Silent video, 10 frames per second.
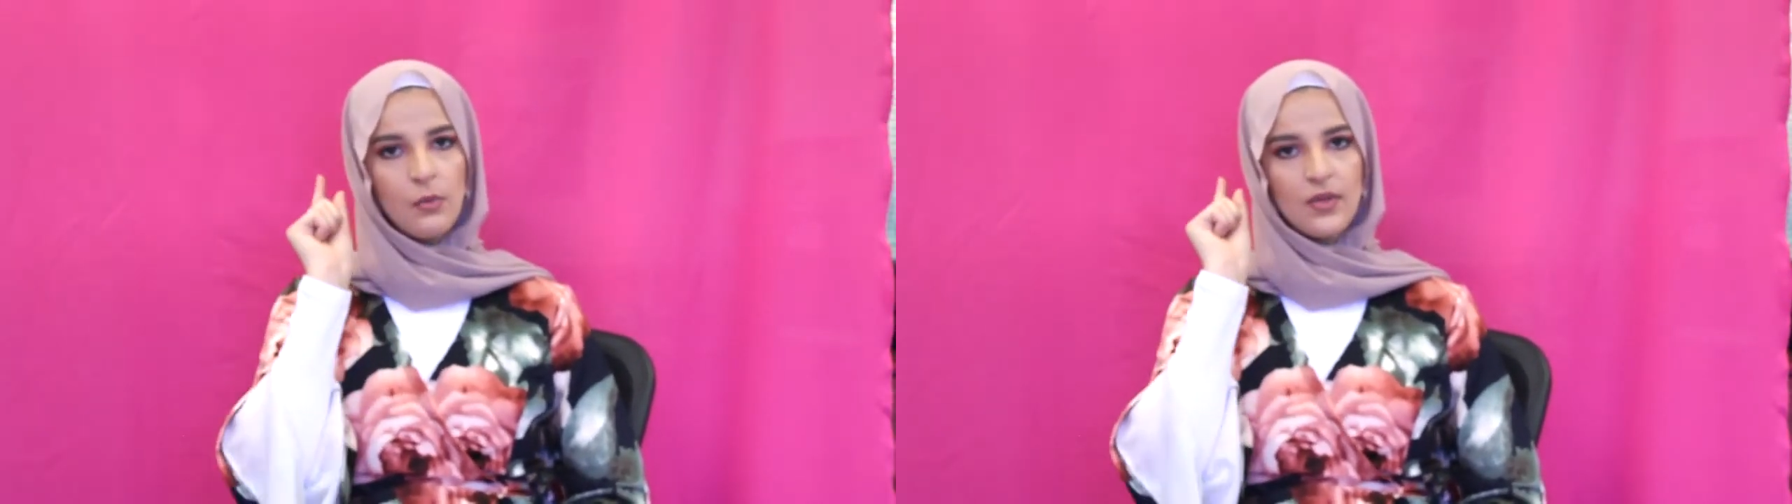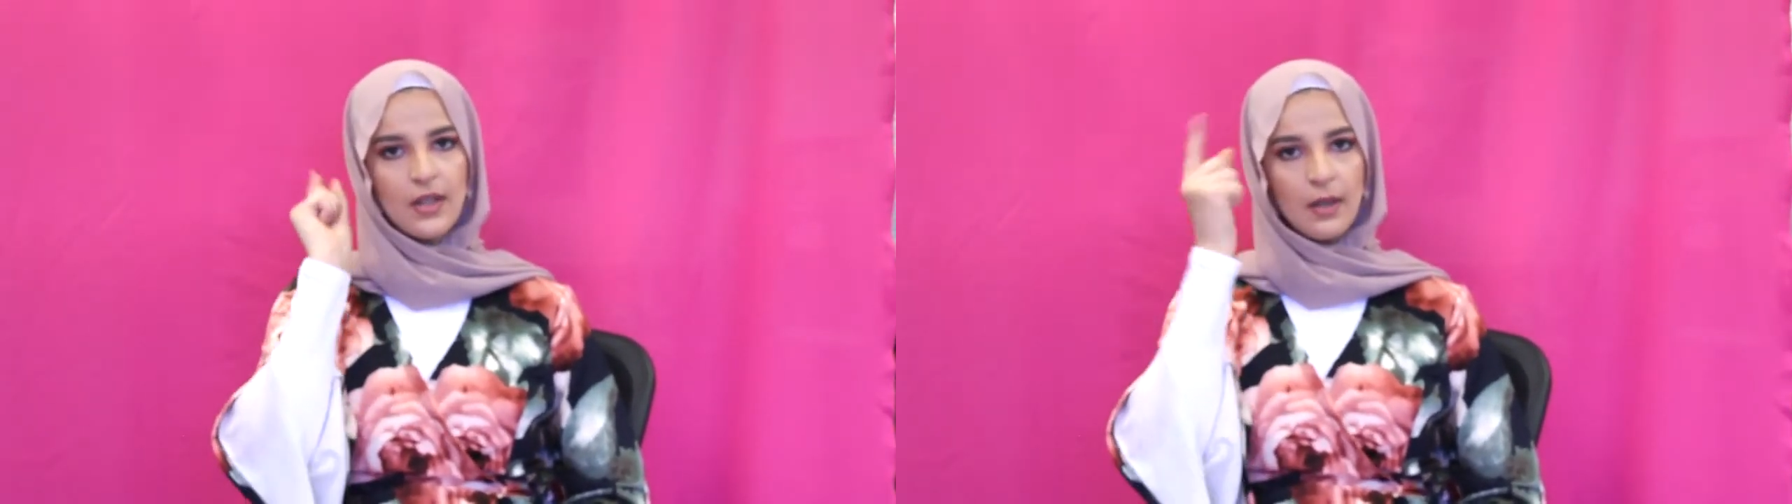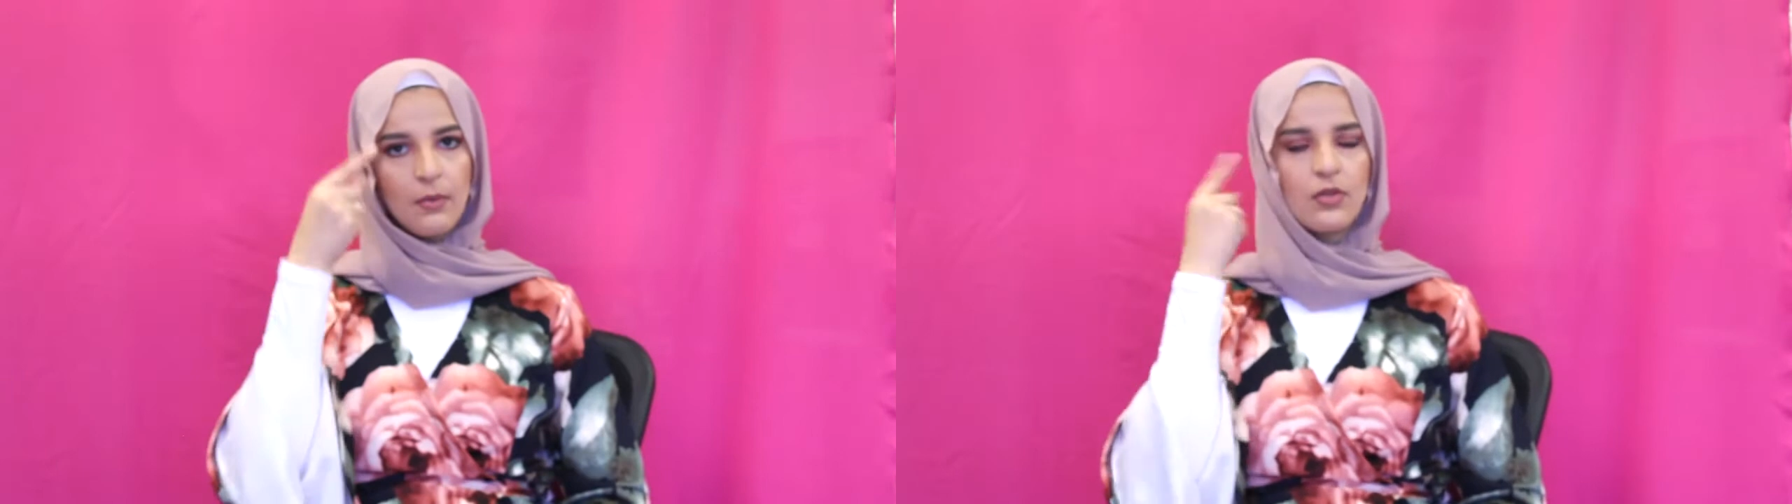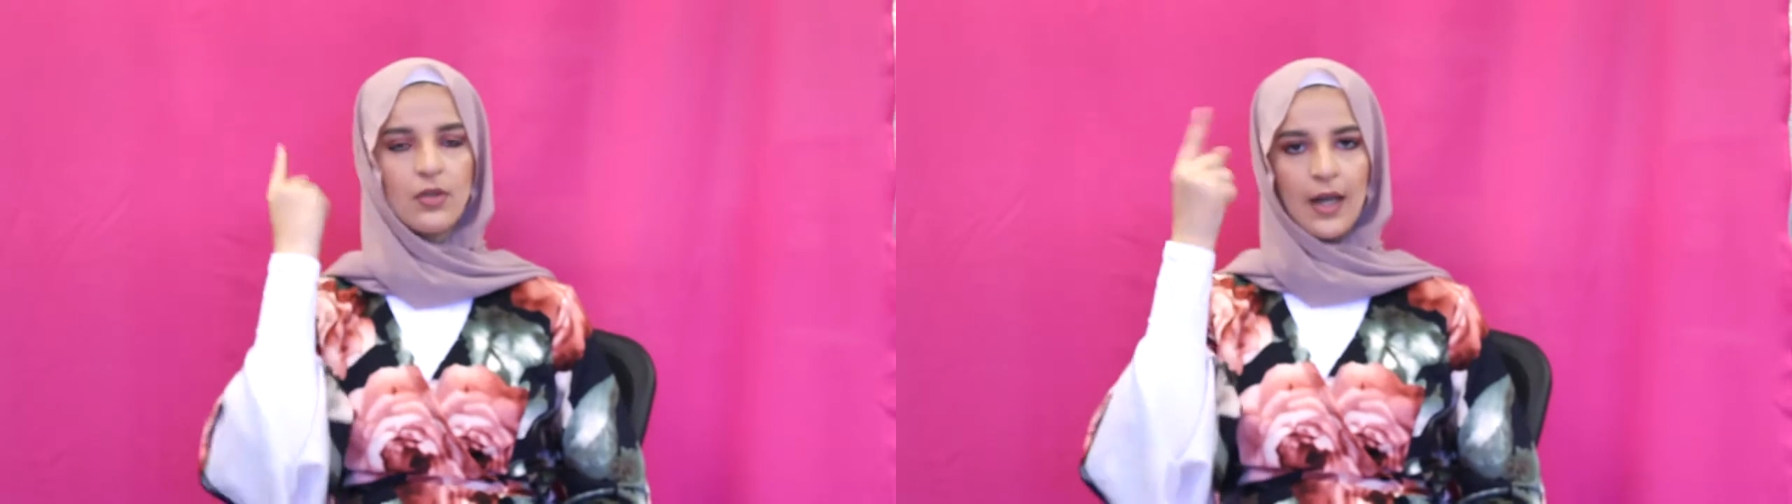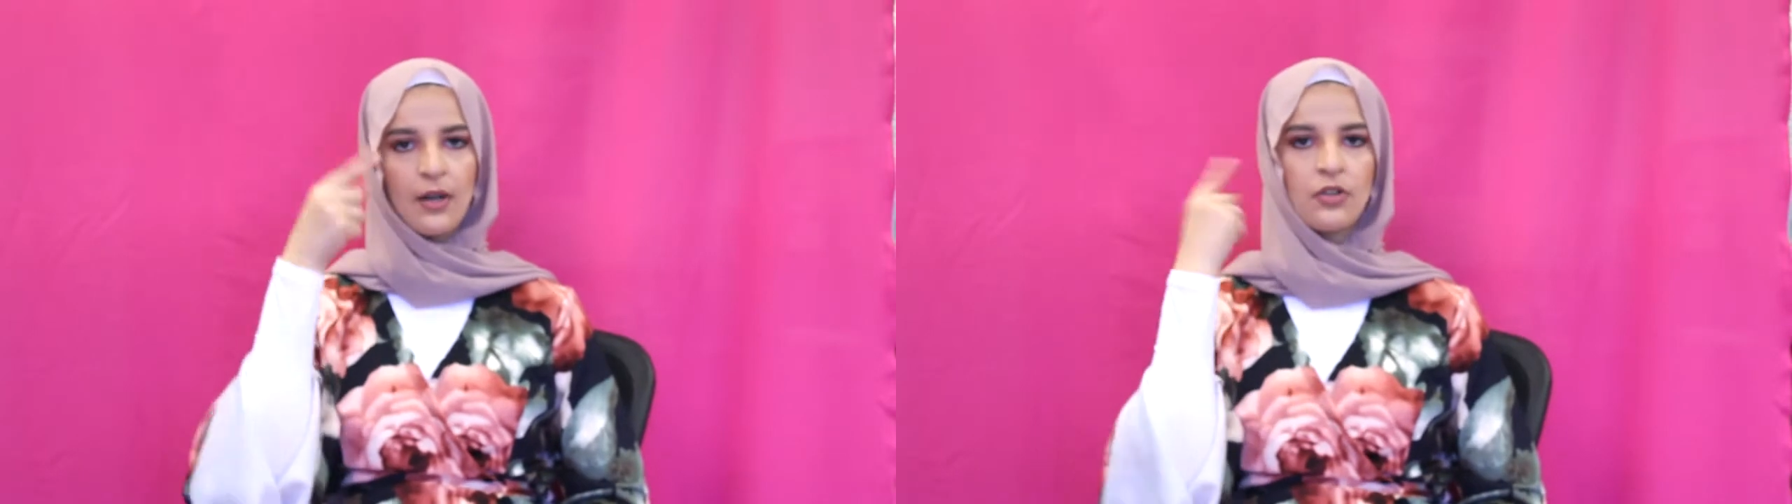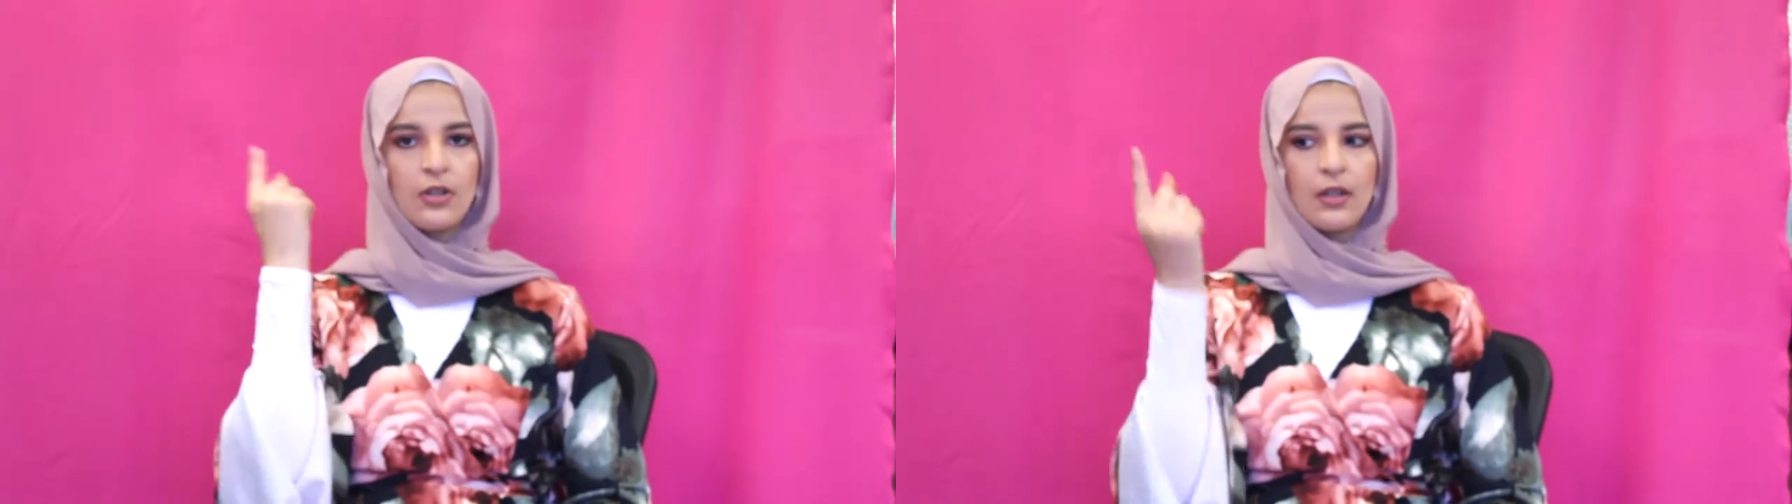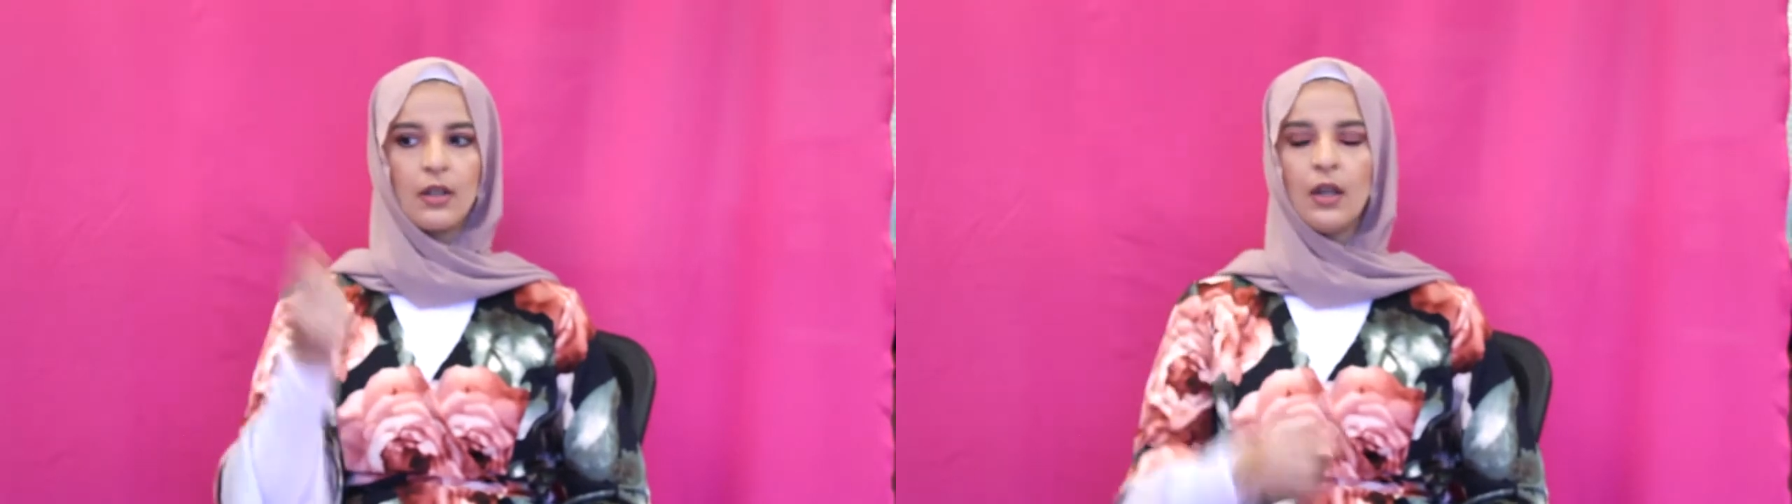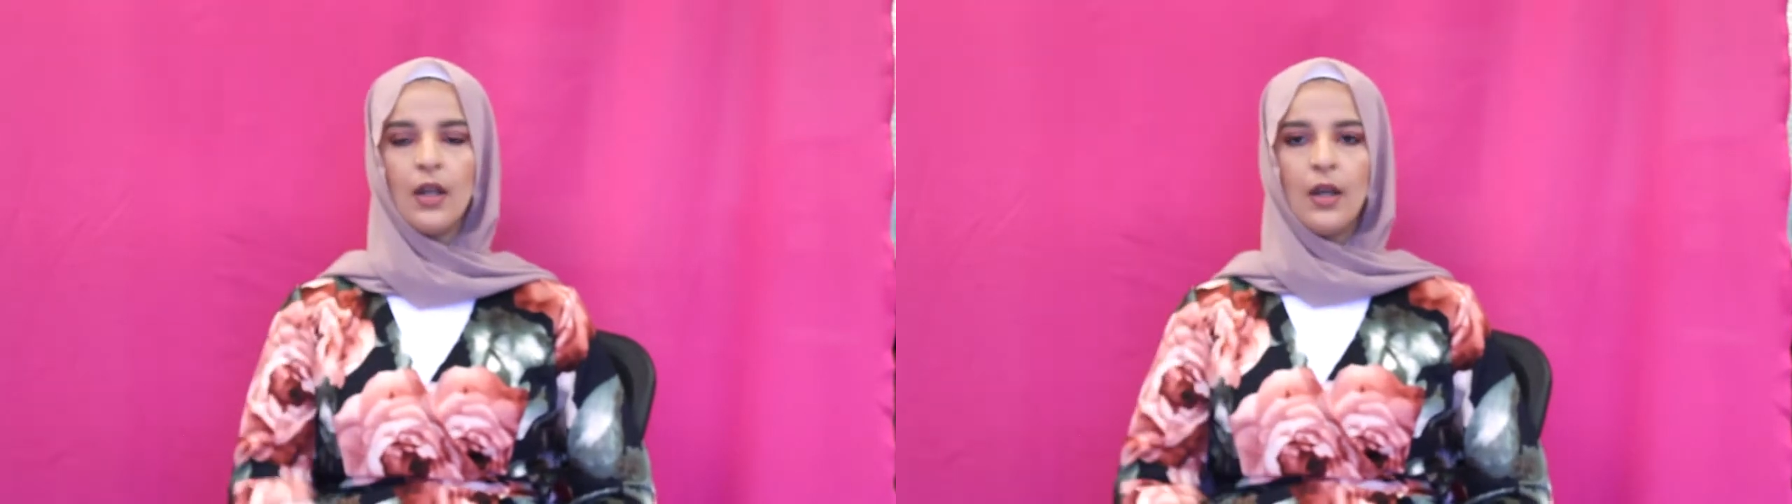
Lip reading: was able to actually